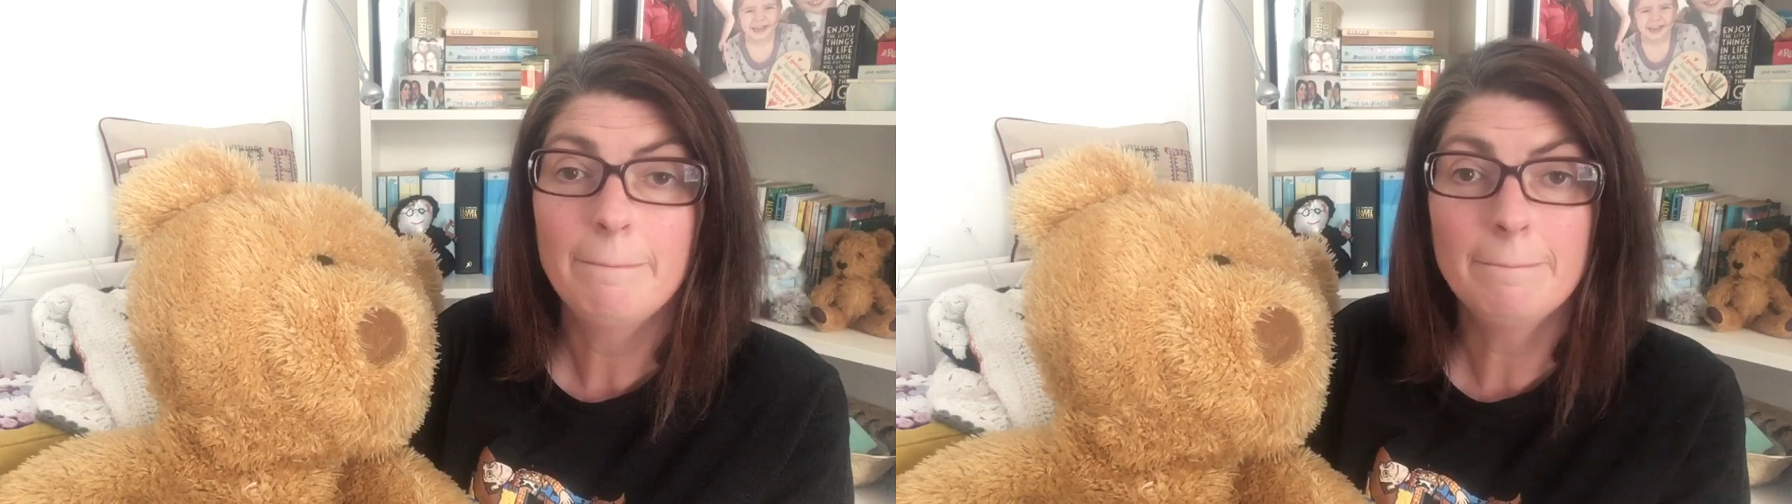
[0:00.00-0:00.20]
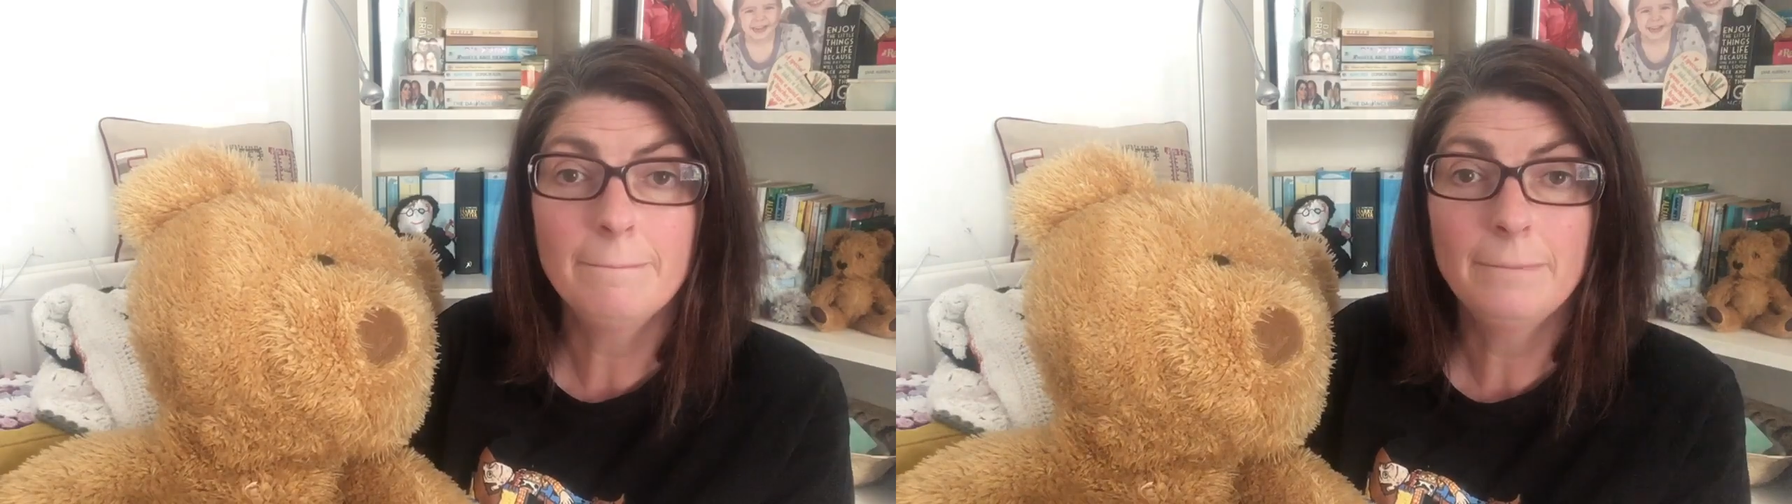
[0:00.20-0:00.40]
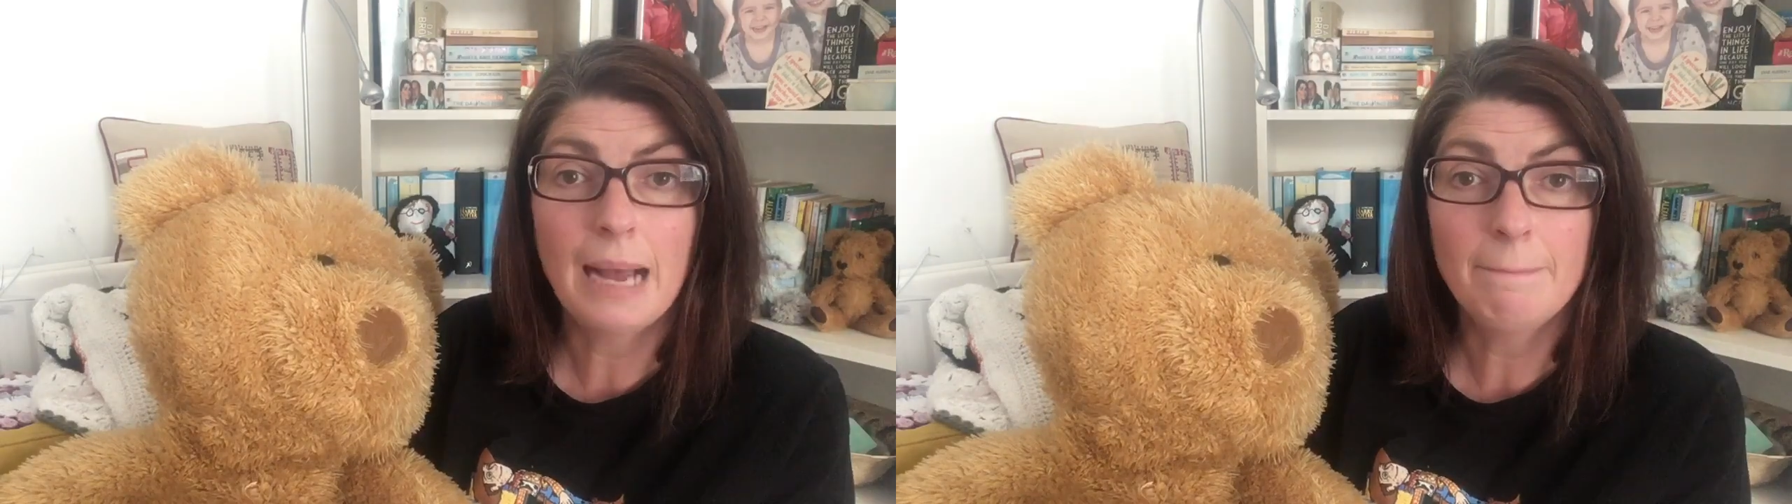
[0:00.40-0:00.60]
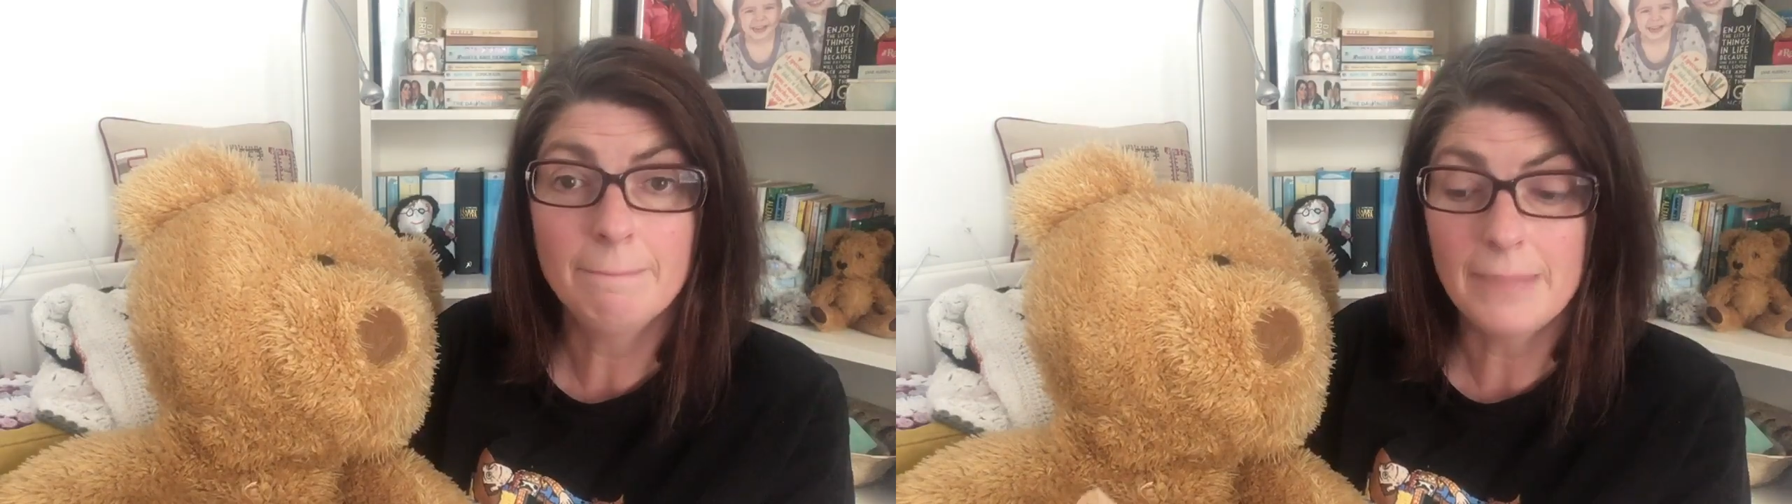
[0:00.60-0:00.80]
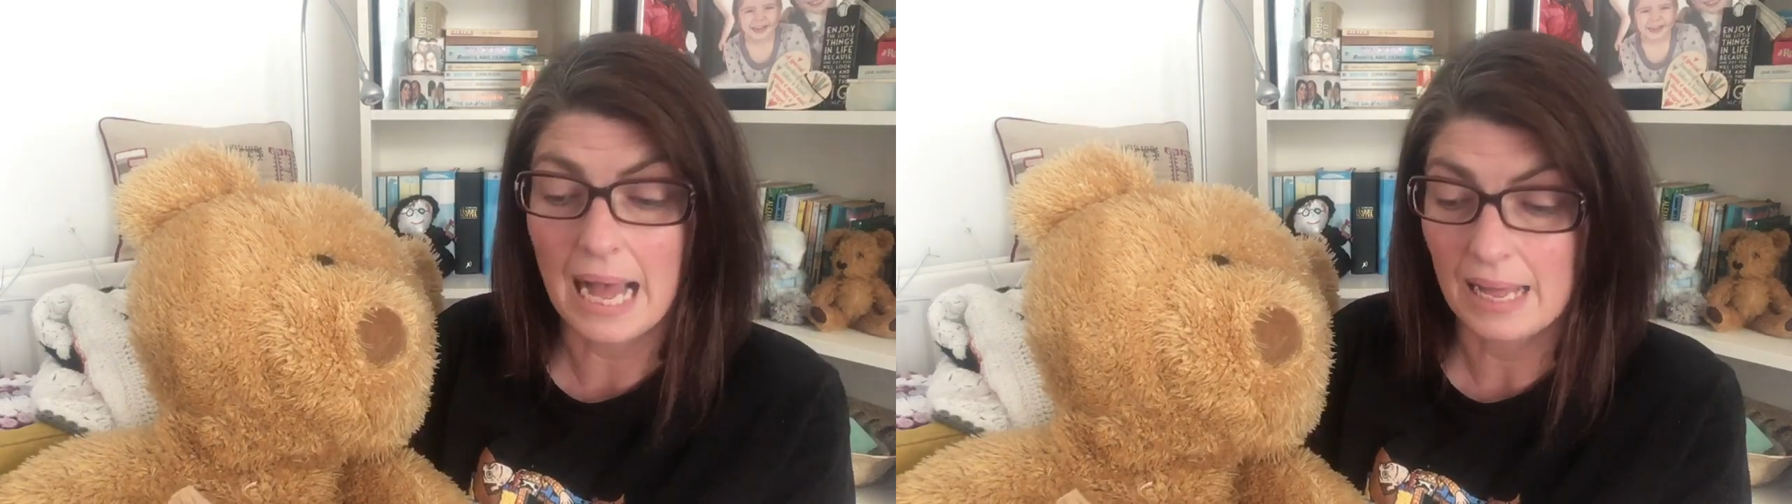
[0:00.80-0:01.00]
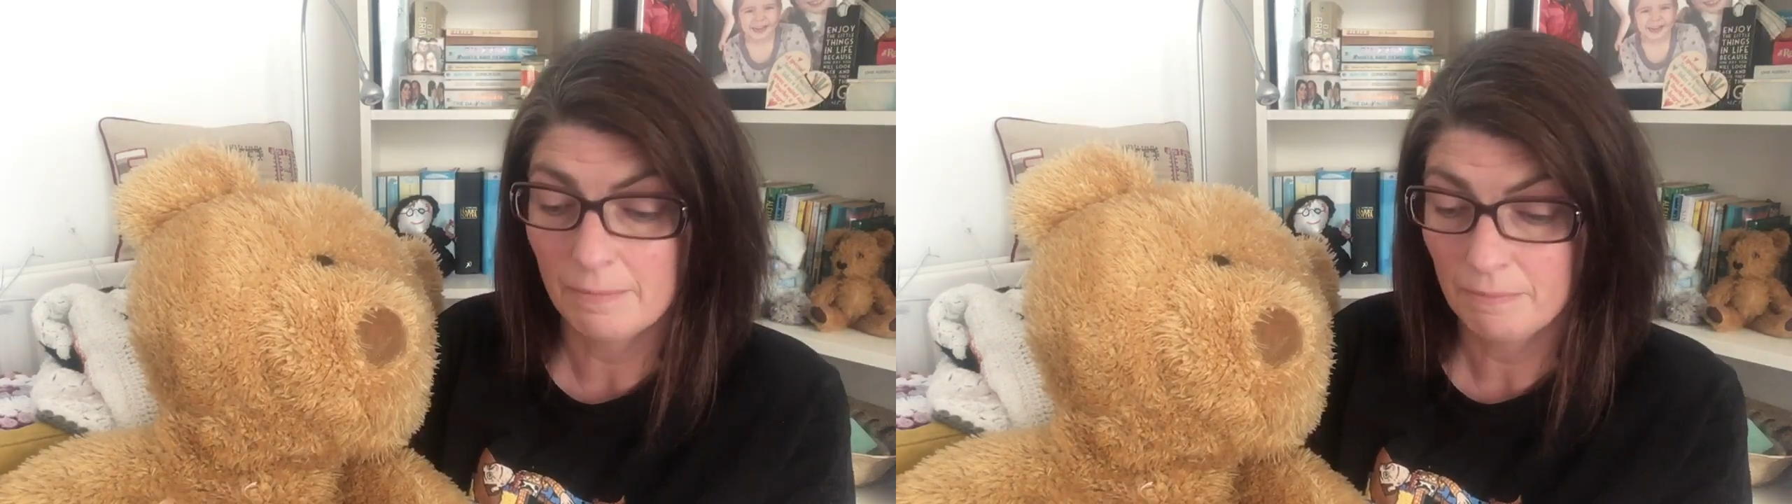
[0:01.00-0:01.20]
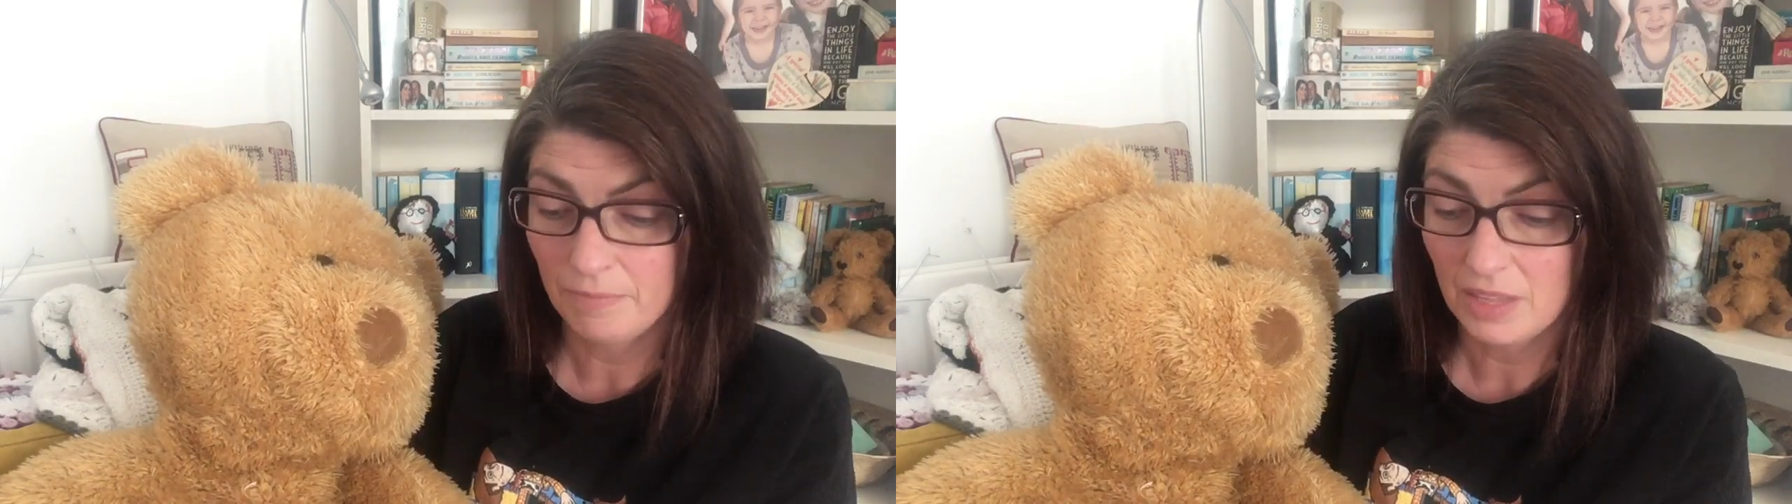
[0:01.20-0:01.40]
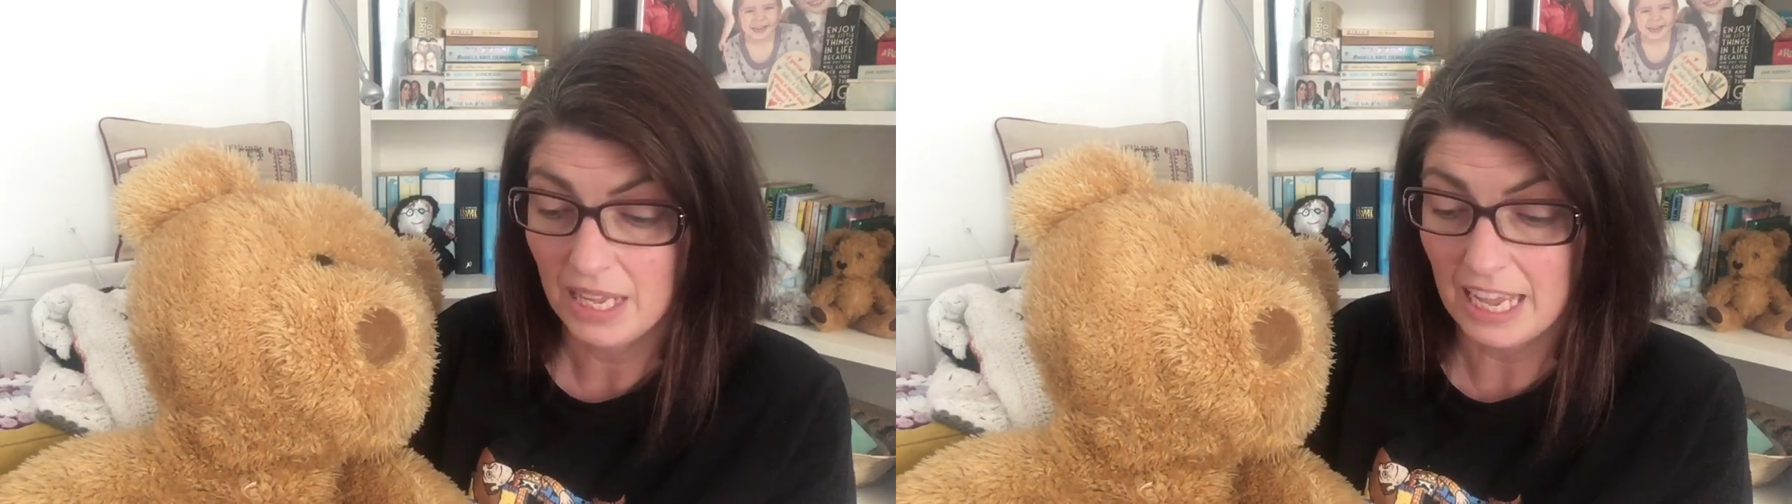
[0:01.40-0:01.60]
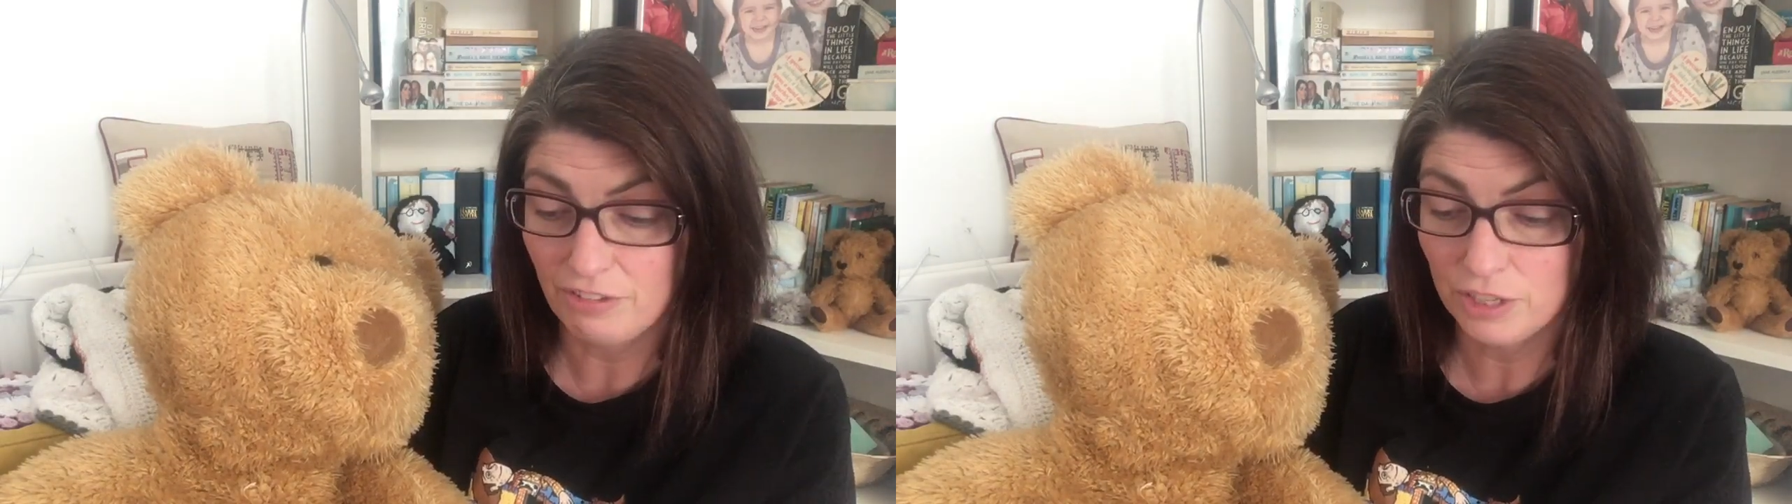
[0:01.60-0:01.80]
"Mama," if